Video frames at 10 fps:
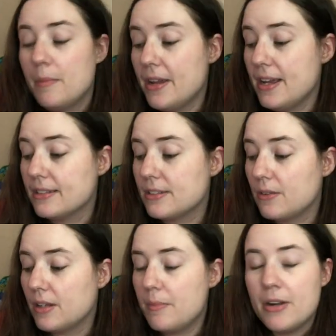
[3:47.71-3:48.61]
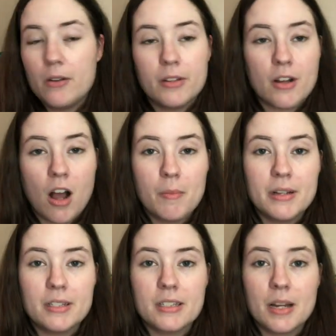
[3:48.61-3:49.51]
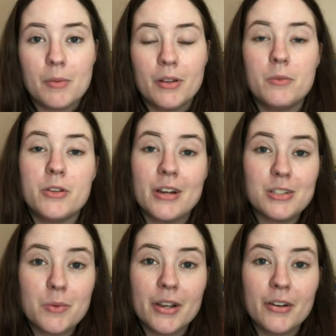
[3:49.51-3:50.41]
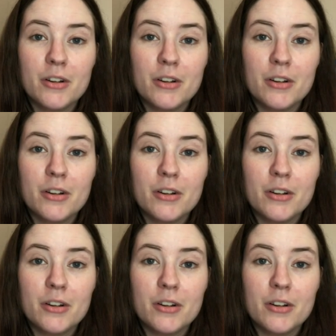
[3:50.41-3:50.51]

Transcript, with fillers: yeah, so let me know in the comments down below what you guys are working